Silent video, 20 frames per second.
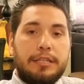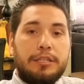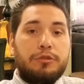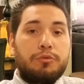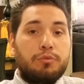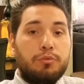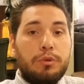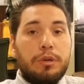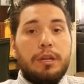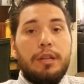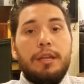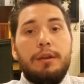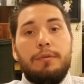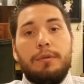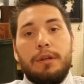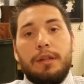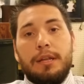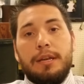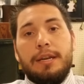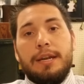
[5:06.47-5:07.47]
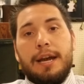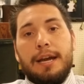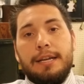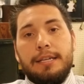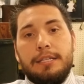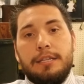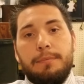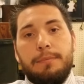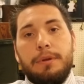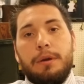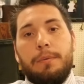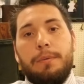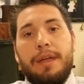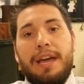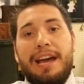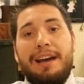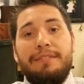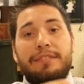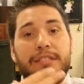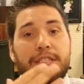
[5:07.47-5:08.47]
It's really, really nice to be able to
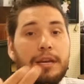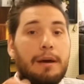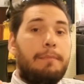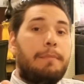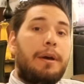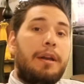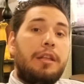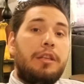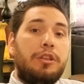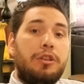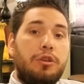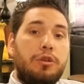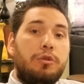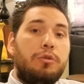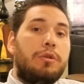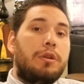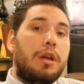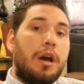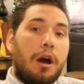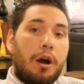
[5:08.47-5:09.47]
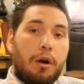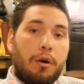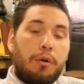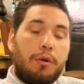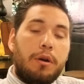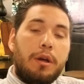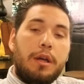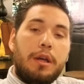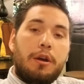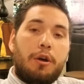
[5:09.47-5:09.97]
have somebody you know